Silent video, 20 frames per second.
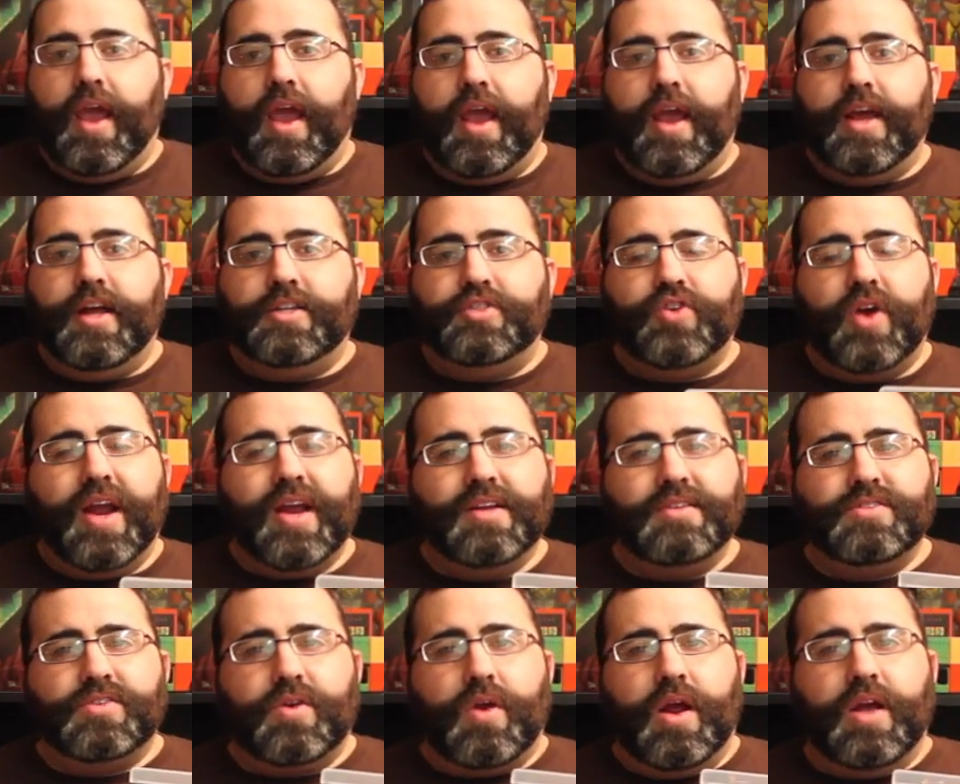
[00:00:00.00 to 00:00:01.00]
And
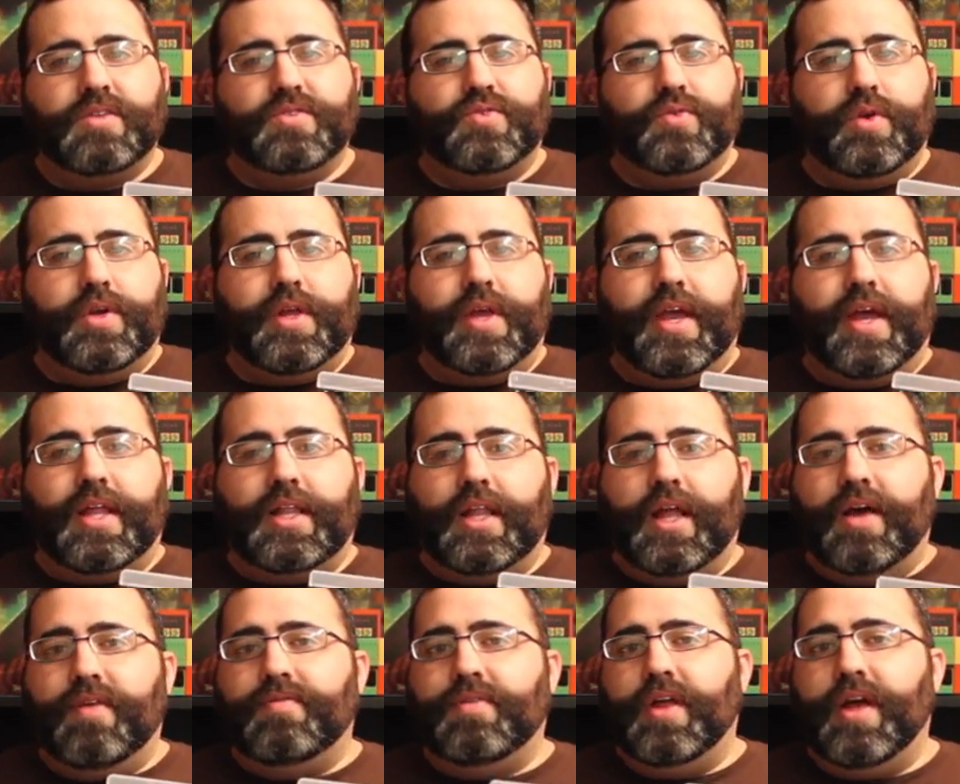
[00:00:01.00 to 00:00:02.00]
Dragon's Crown's really a
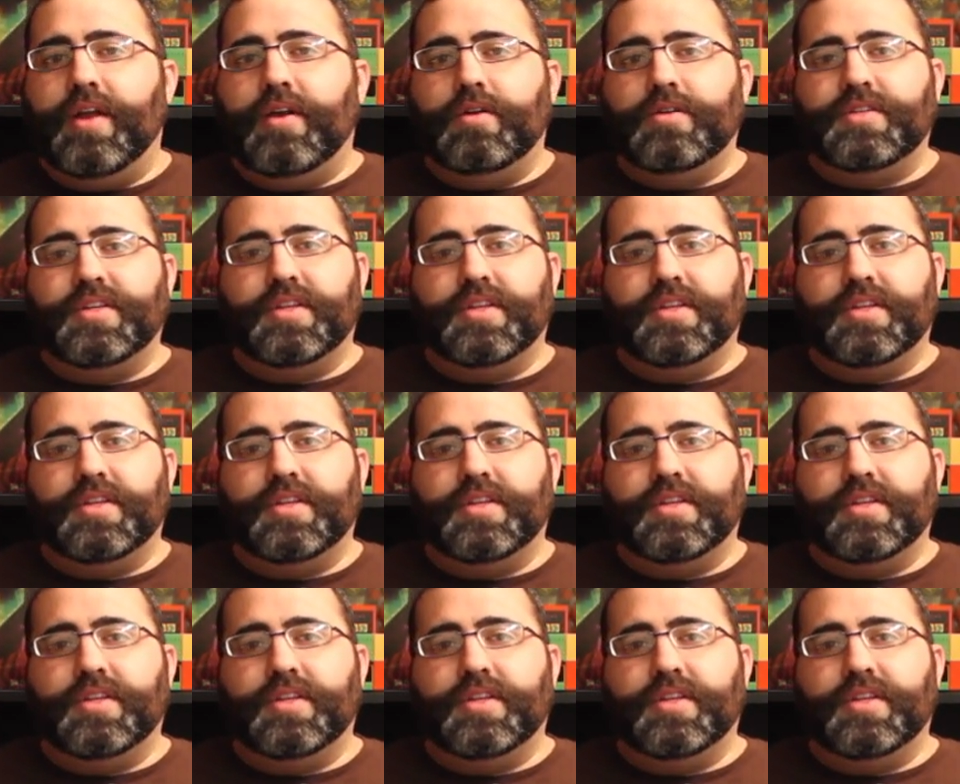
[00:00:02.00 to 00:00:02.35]
love letter